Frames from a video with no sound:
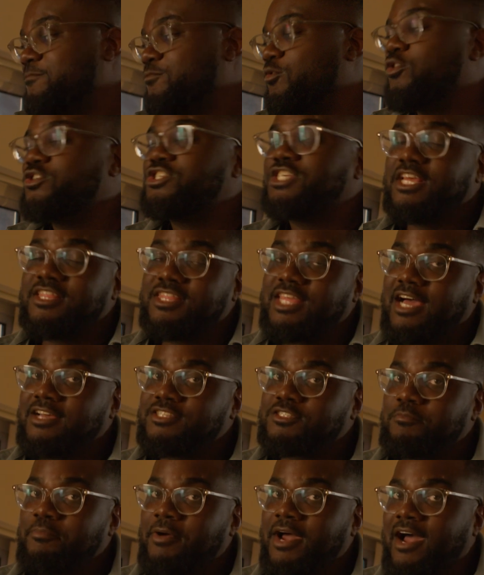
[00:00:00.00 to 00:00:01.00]
or
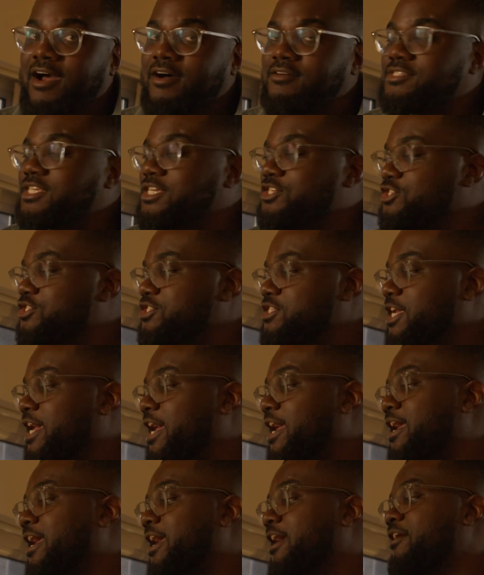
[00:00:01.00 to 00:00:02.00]
10,000 pounds, I should
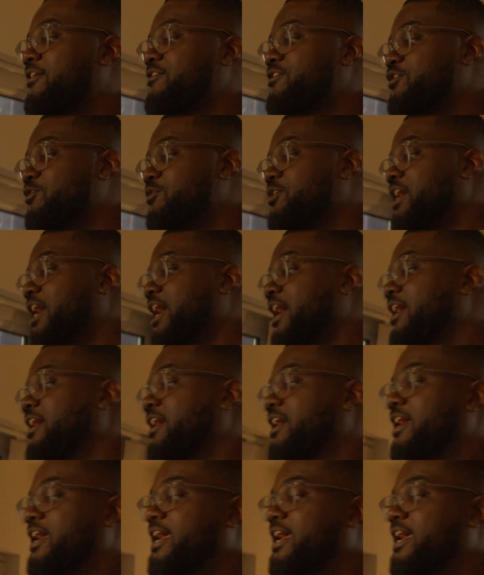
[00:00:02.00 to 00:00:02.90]
say, here in the UK.